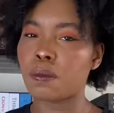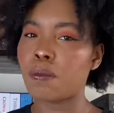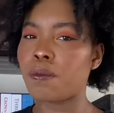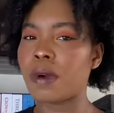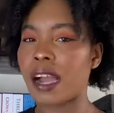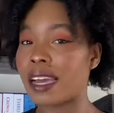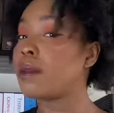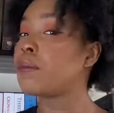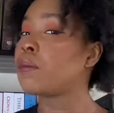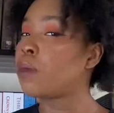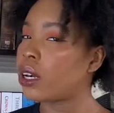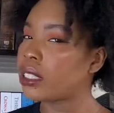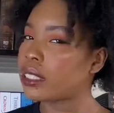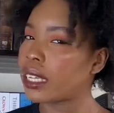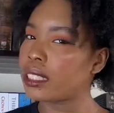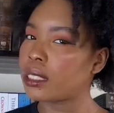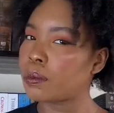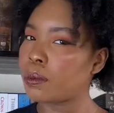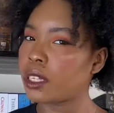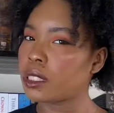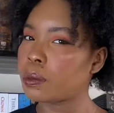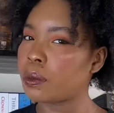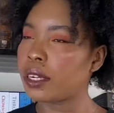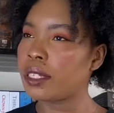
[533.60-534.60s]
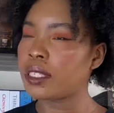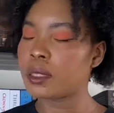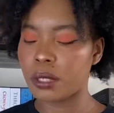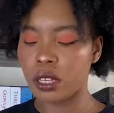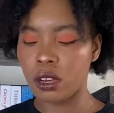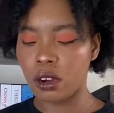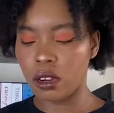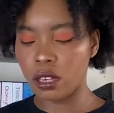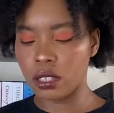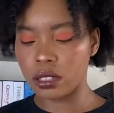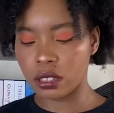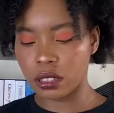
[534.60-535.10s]
an important plus point
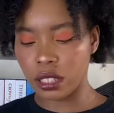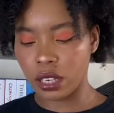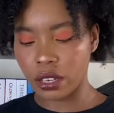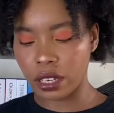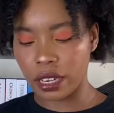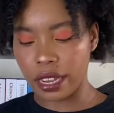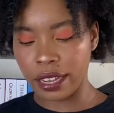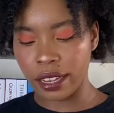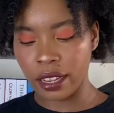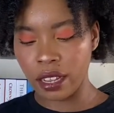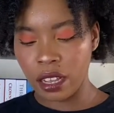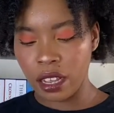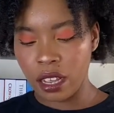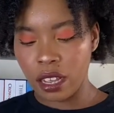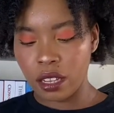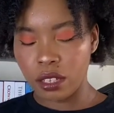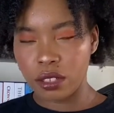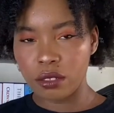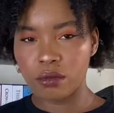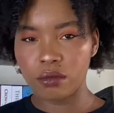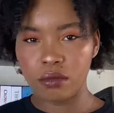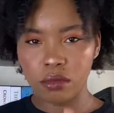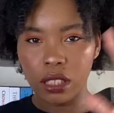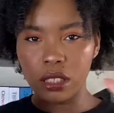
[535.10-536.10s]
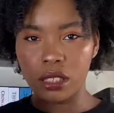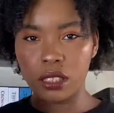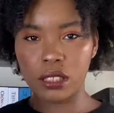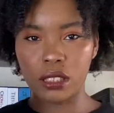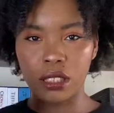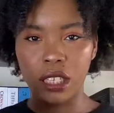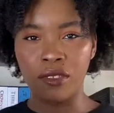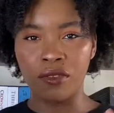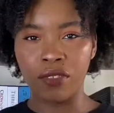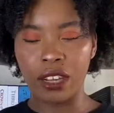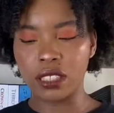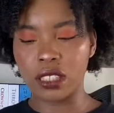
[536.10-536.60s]
because Nikolai is
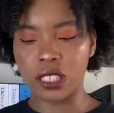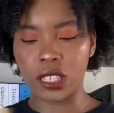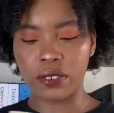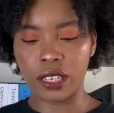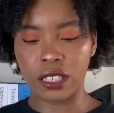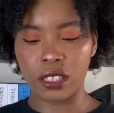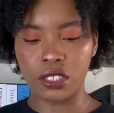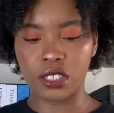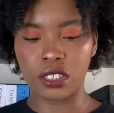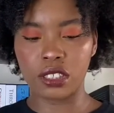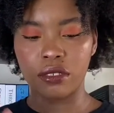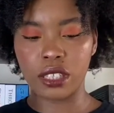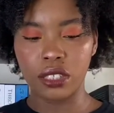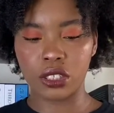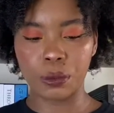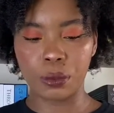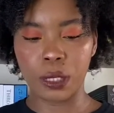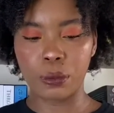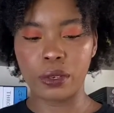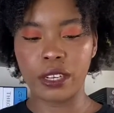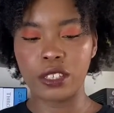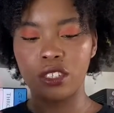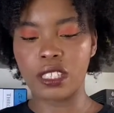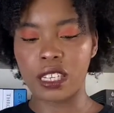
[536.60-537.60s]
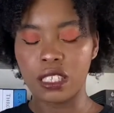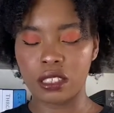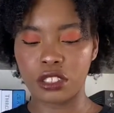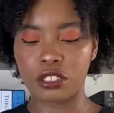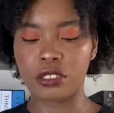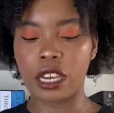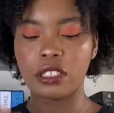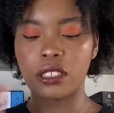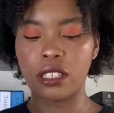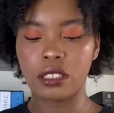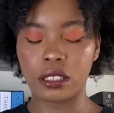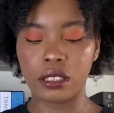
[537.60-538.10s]
inventive and uses to rescue people and uses as a
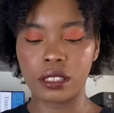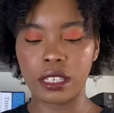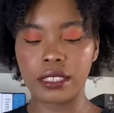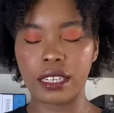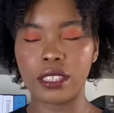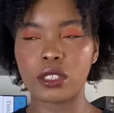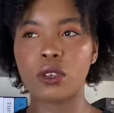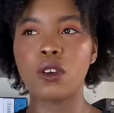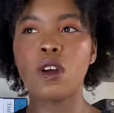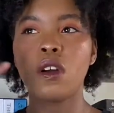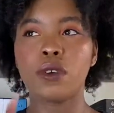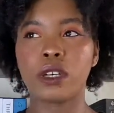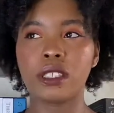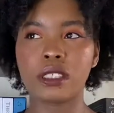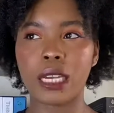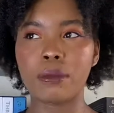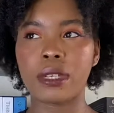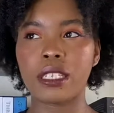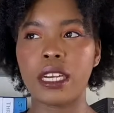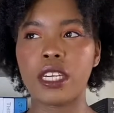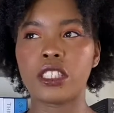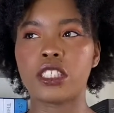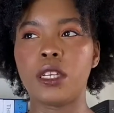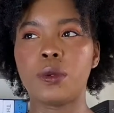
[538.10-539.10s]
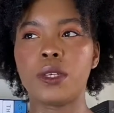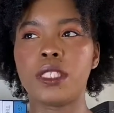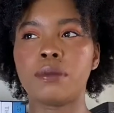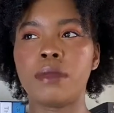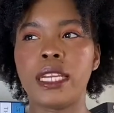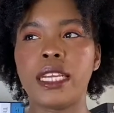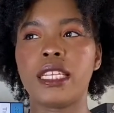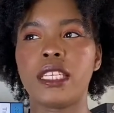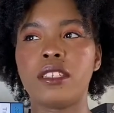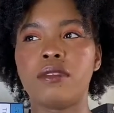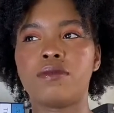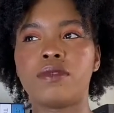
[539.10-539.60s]
distraction and things like that. So for the time and age he was
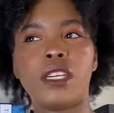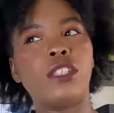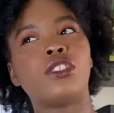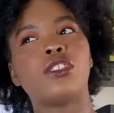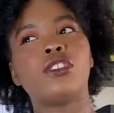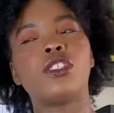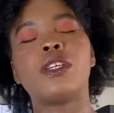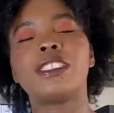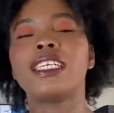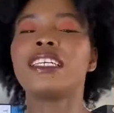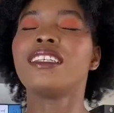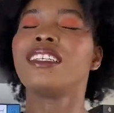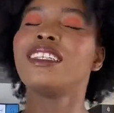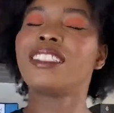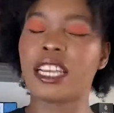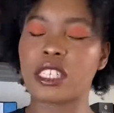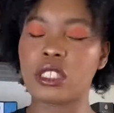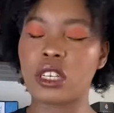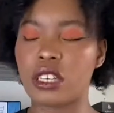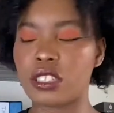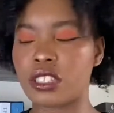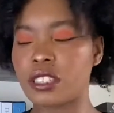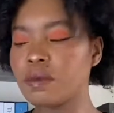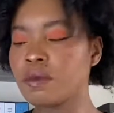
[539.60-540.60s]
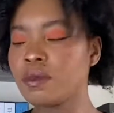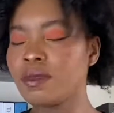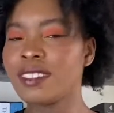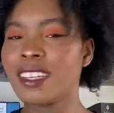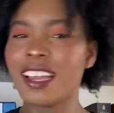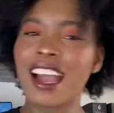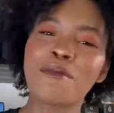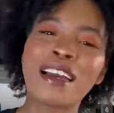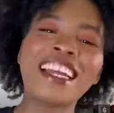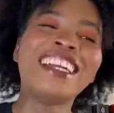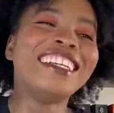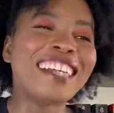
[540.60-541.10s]
making inventions, so it's technically technology.
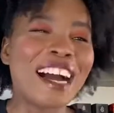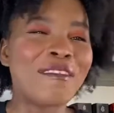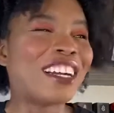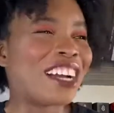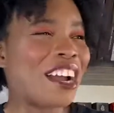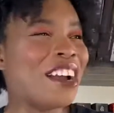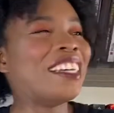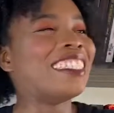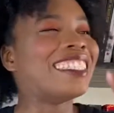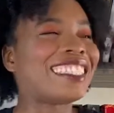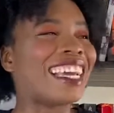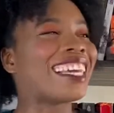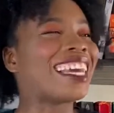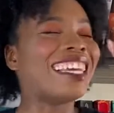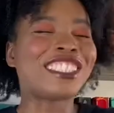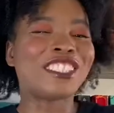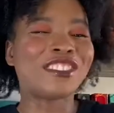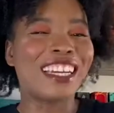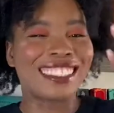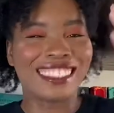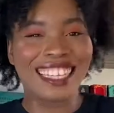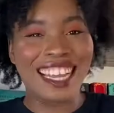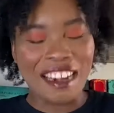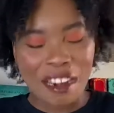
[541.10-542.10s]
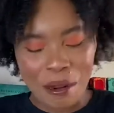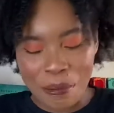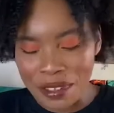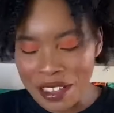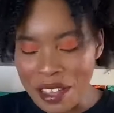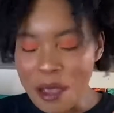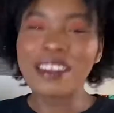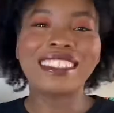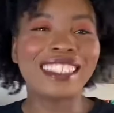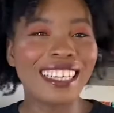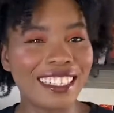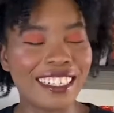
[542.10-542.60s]
I'm like, oh my god, this is like a stretch thing.
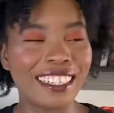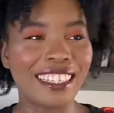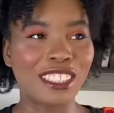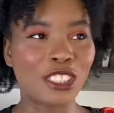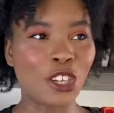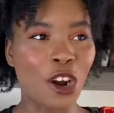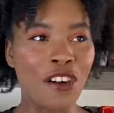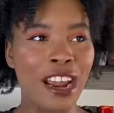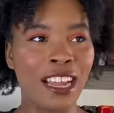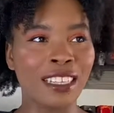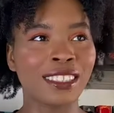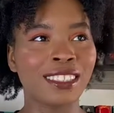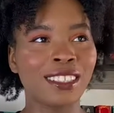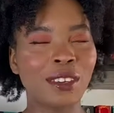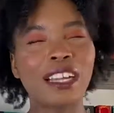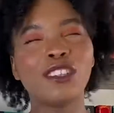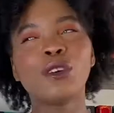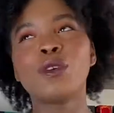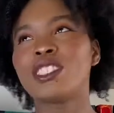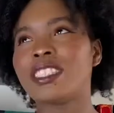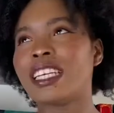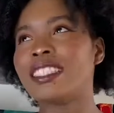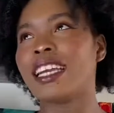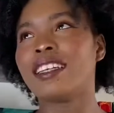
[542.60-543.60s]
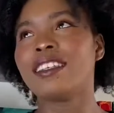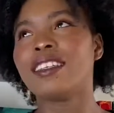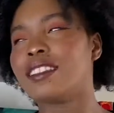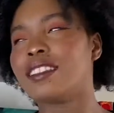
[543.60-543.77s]
But technically it's correct. I know what say technically